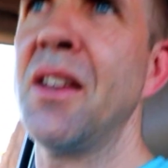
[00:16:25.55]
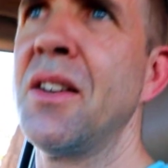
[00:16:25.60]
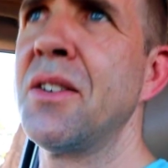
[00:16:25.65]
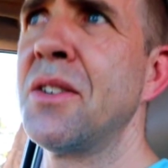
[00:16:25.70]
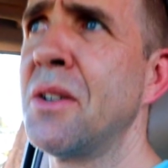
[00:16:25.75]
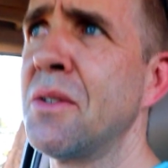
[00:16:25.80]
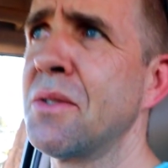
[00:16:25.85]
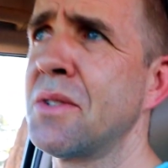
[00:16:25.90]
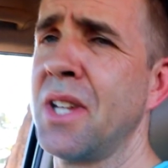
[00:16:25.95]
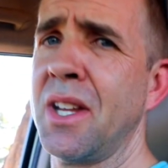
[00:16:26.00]

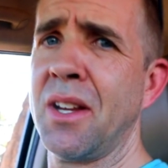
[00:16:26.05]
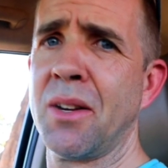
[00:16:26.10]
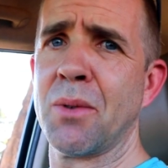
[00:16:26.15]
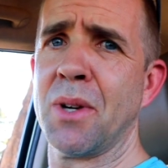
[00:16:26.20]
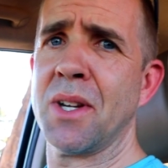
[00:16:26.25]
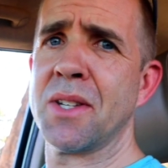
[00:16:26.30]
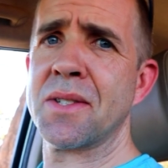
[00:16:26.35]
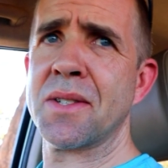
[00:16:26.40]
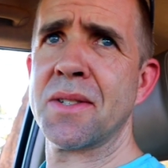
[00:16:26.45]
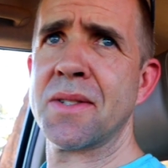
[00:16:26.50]
don't take
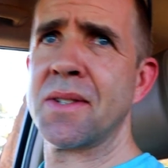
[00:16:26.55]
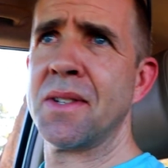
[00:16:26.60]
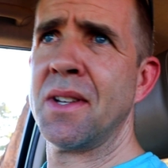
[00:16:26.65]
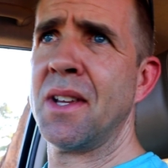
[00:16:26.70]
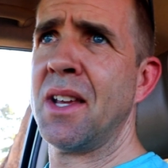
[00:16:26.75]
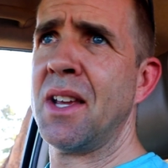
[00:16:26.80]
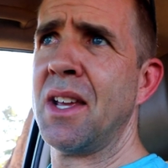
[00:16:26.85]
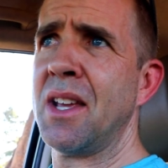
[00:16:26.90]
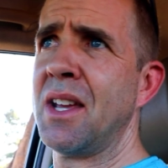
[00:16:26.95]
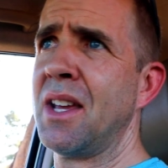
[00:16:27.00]
risks,
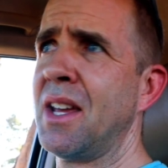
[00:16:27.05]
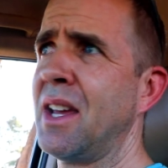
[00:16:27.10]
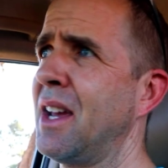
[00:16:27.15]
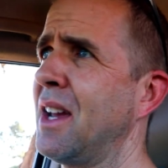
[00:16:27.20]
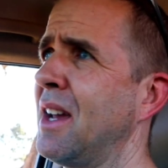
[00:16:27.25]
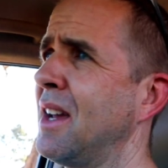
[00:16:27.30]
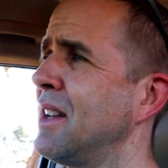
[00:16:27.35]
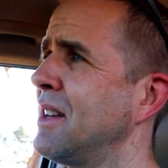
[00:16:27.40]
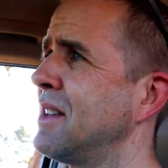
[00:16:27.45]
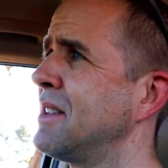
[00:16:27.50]

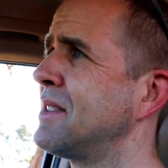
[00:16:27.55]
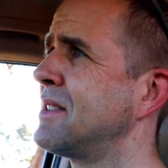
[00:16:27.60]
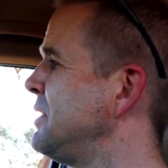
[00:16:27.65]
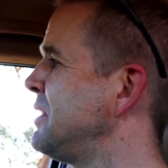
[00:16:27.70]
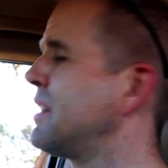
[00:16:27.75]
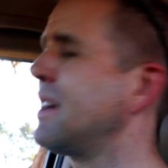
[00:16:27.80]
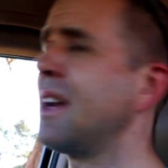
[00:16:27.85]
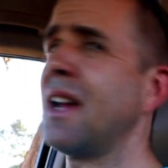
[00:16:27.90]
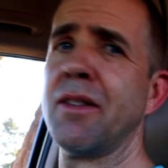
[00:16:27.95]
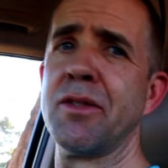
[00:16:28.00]
and you
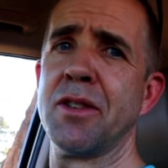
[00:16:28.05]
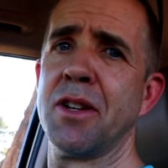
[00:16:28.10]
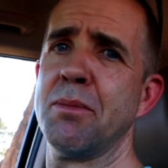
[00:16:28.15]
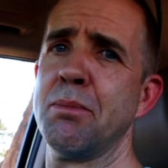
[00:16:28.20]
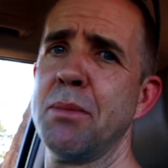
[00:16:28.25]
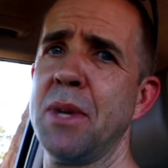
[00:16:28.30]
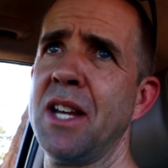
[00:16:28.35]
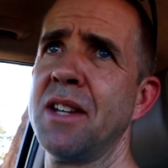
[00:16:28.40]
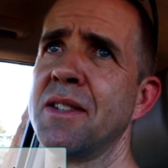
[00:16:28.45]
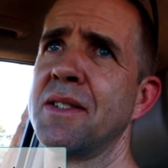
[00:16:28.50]
can have an
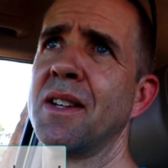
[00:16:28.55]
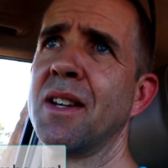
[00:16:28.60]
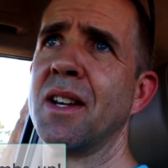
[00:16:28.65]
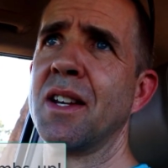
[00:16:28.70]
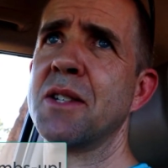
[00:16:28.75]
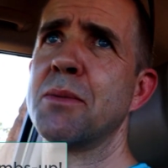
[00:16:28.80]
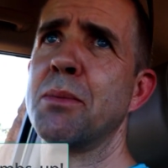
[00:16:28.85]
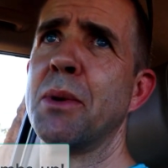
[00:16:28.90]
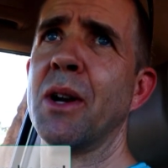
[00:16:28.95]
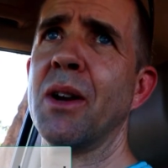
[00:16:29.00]
amazing
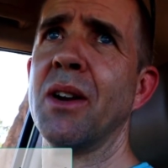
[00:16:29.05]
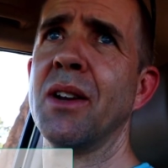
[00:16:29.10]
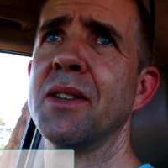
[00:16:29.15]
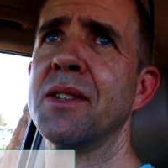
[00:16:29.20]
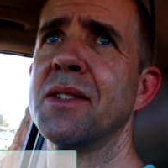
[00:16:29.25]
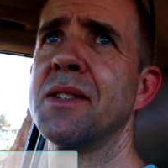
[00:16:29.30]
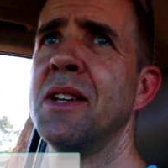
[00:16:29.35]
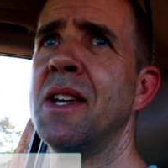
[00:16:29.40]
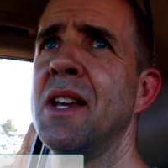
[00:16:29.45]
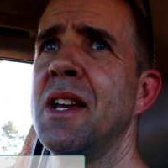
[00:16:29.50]

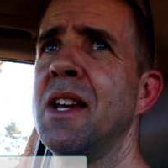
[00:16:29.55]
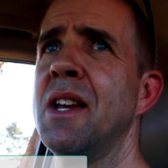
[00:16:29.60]
experience.